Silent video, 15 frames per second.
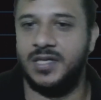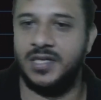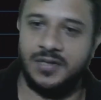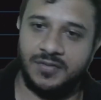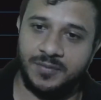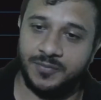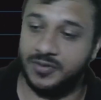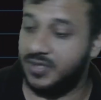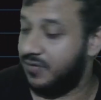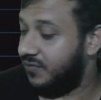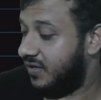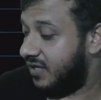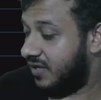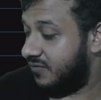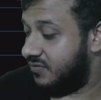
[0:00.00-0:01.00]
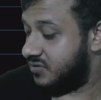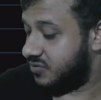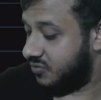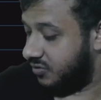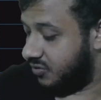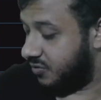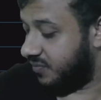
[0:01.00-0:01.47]
Even when I was
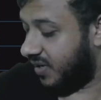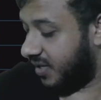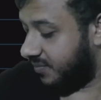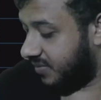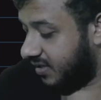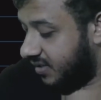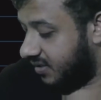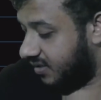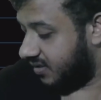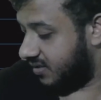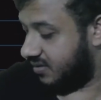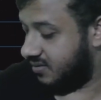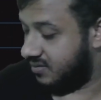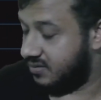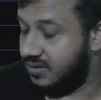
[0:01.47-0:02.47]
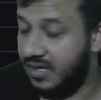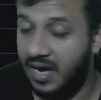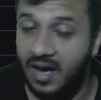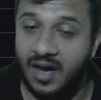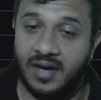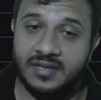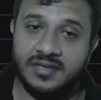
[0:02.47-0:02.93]
going to buy my
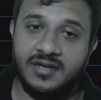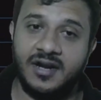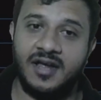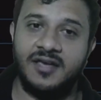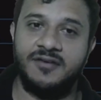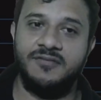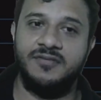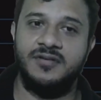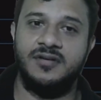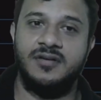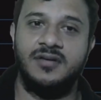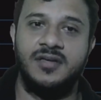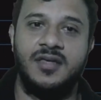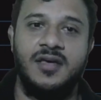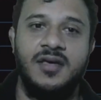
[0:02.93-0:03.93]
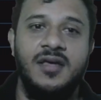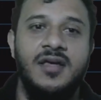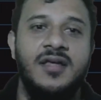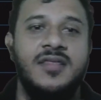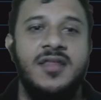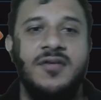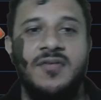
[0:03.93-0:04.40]
hard drive, yeah,
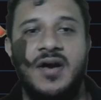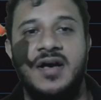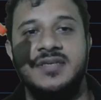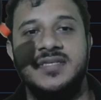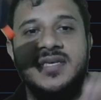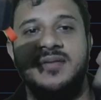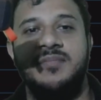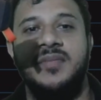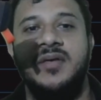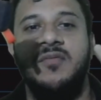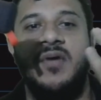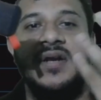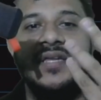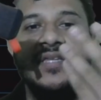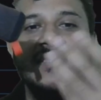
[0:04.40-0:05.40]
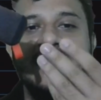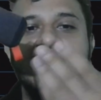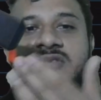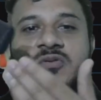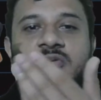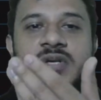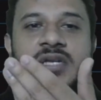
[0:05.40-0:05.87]
they were asking me what is the
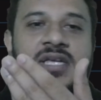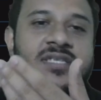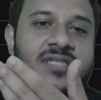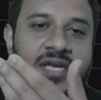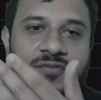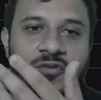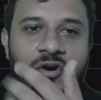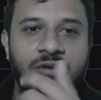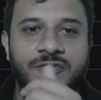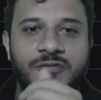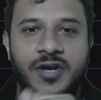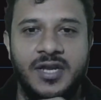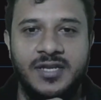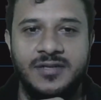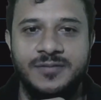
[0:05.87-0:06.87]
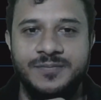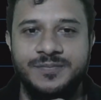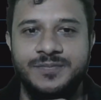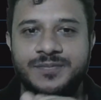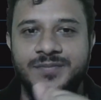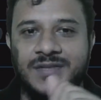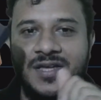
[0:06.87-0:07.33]
storage I want for it.
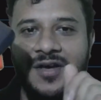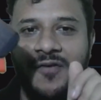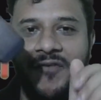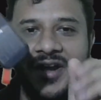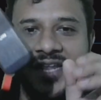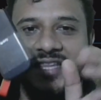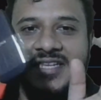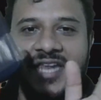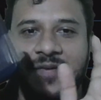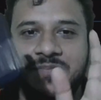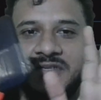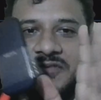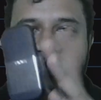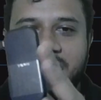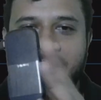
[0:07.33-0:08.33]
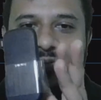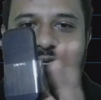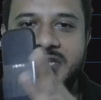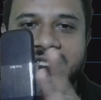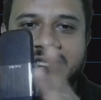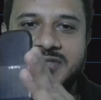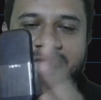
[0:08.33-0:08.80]
Yeah, what are the types of
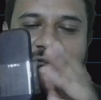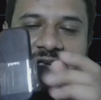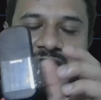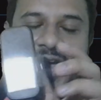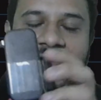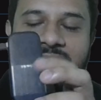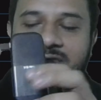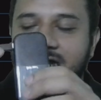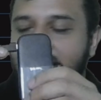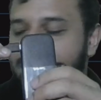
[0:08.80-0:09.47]
storages we have?